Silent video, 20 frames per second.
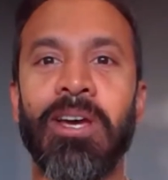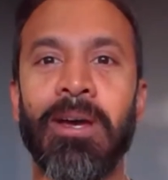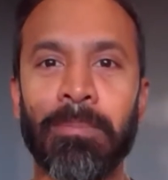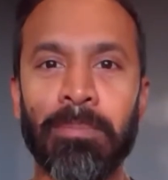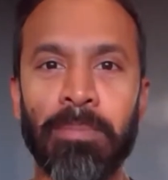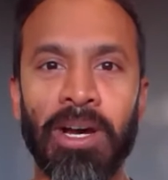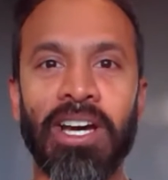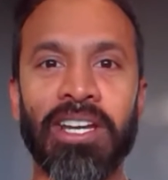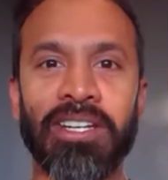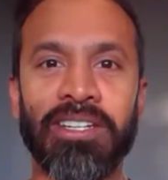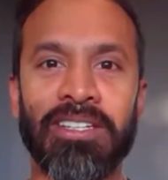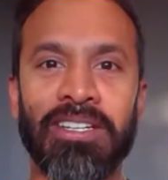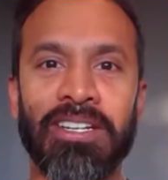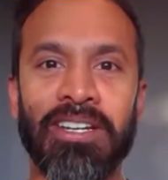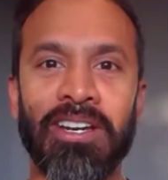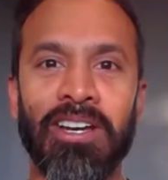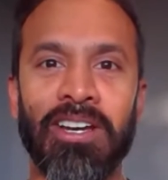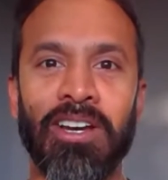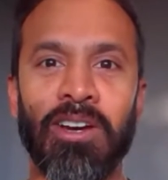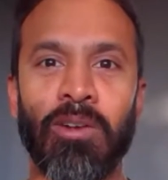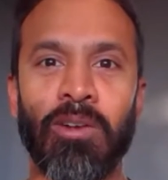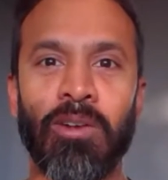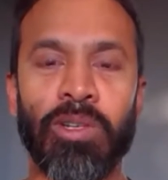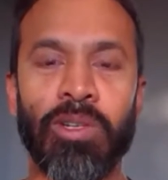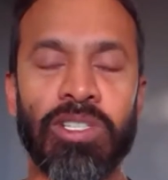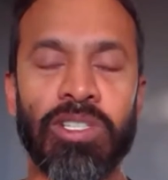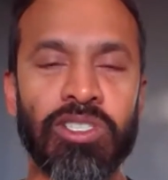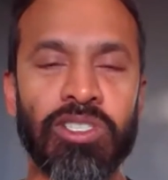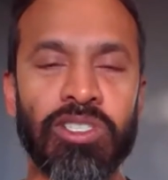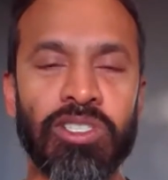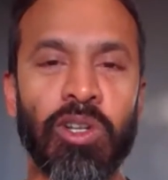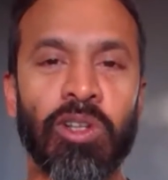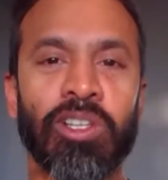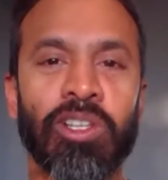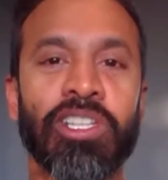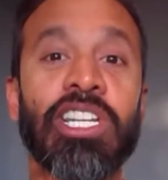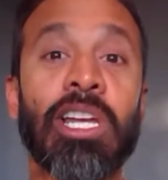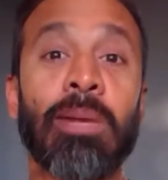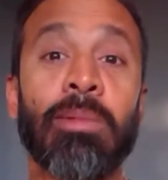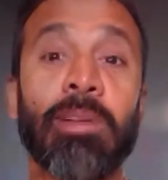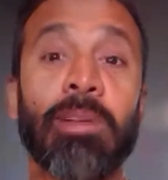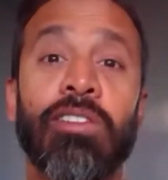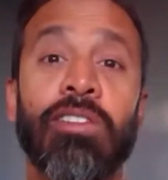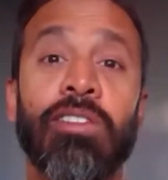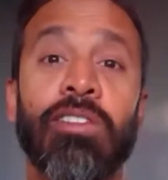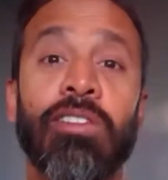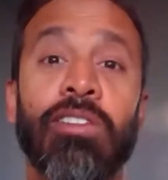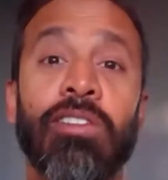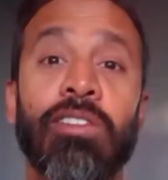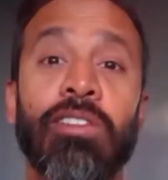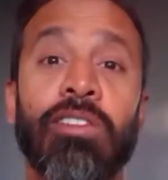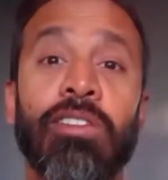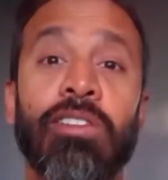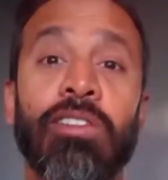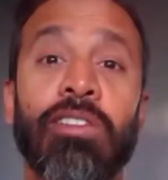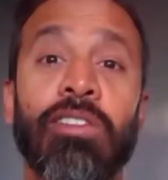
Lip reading: But we sold the company for $50 million